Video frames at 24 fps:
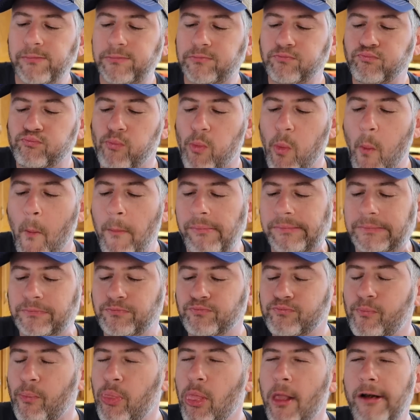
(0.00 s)
Mmm.
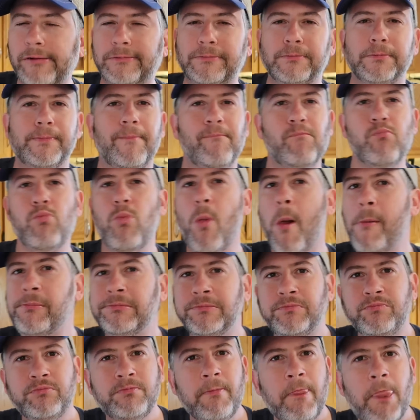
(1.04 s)
Mmm.
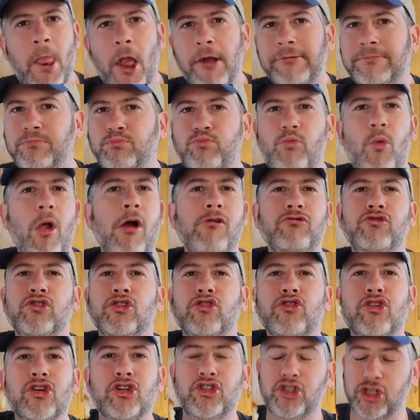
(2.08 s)

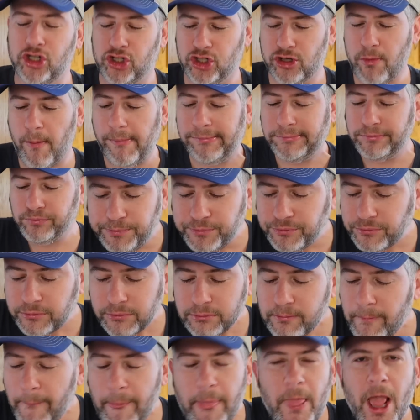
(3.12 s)
Delicious.
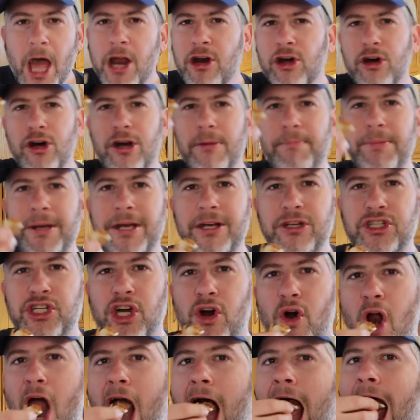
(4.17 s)
And it couldn't be
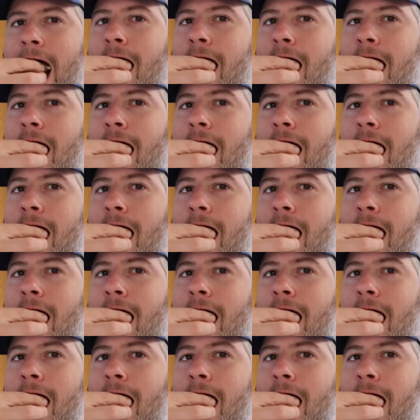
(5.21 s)
easier.